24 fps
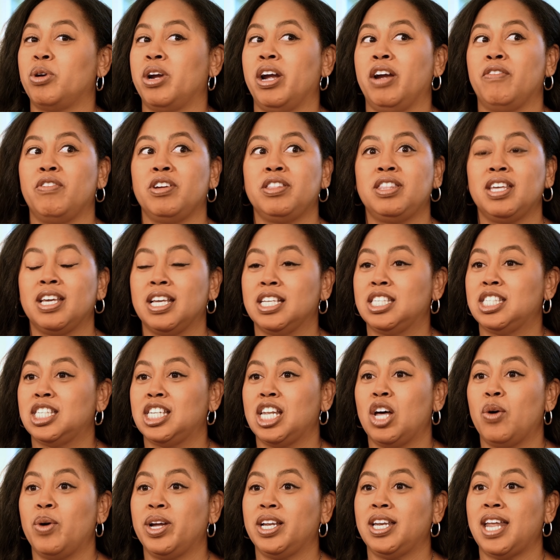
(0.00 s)
where everything is
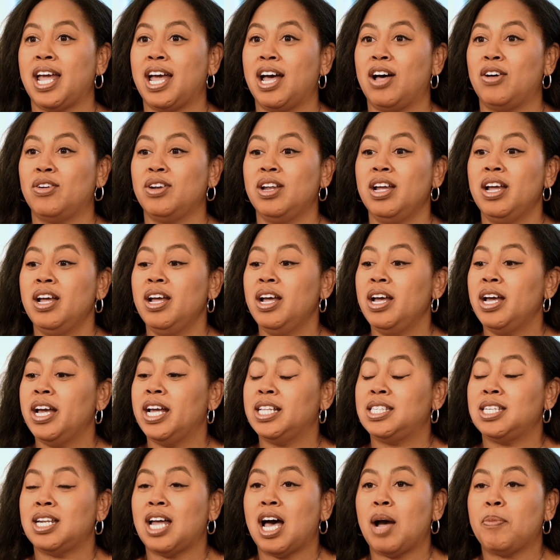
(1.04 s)
slowing down,
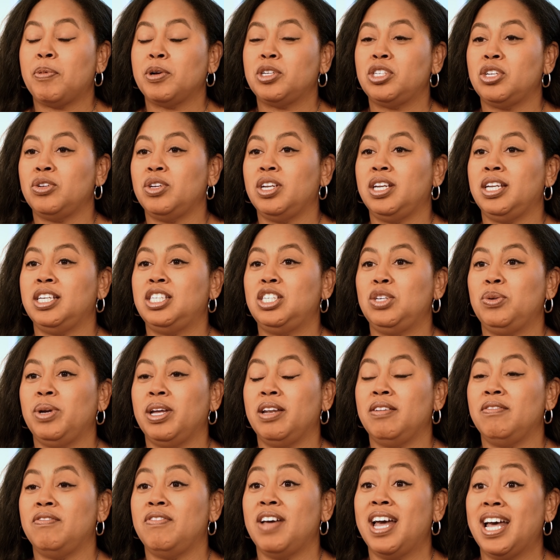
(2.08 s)
it's an opportunity to
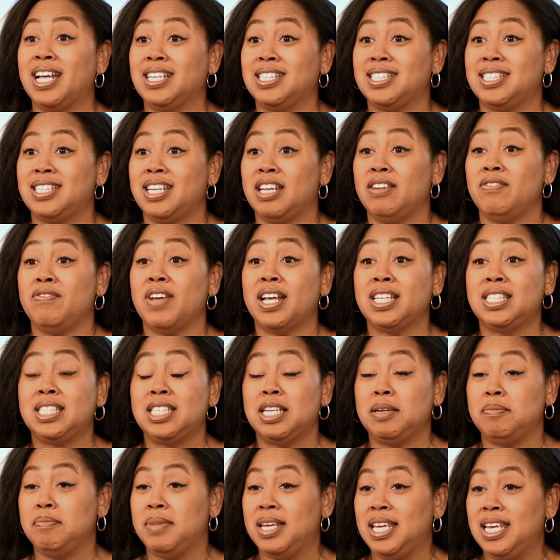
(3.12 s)
invest
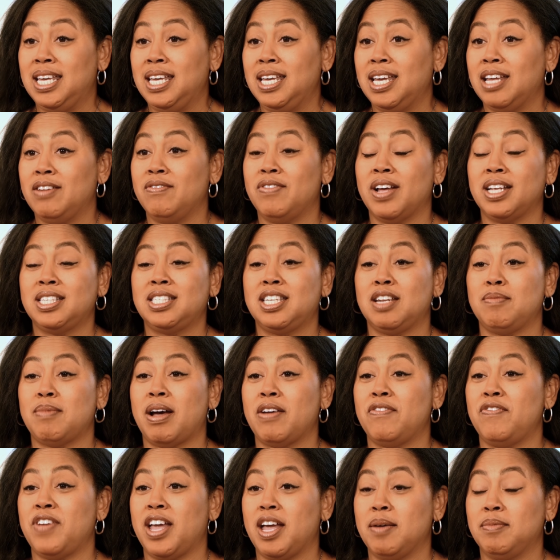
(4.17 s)
in me, invest in
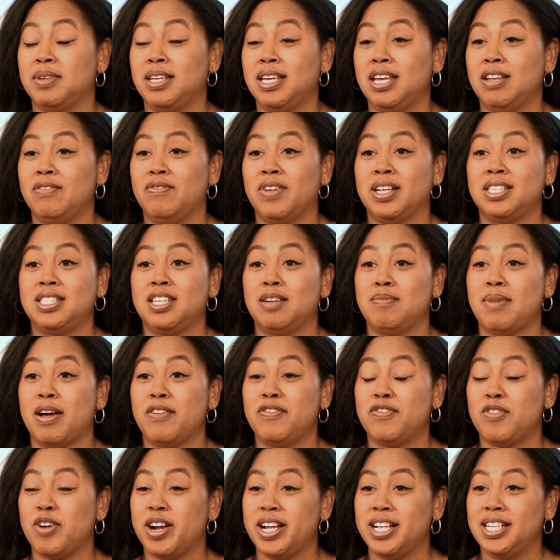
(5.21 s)
my family, invest in my
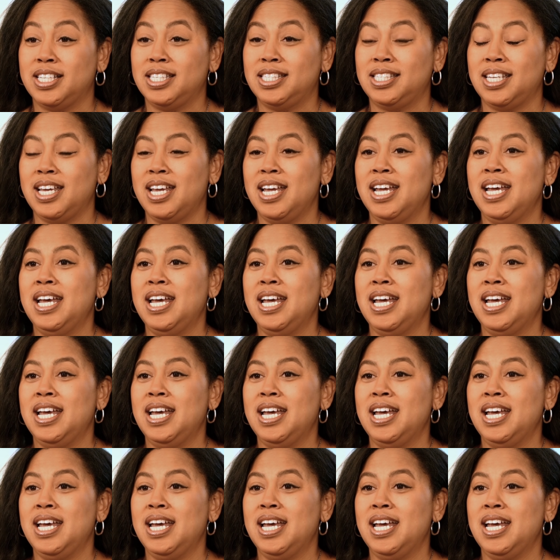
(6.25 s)
friends.